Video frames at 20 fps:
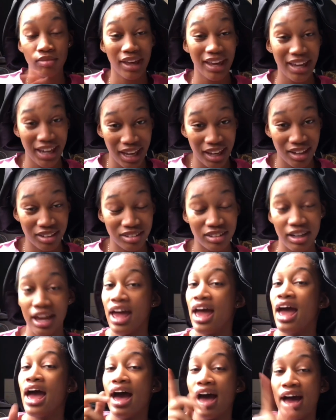Again,
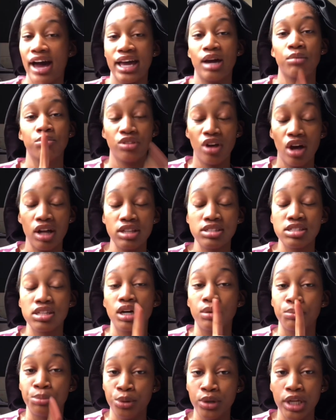I am not
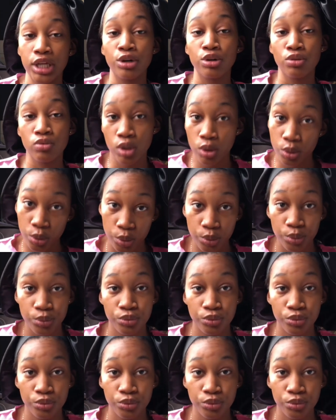a booty guru.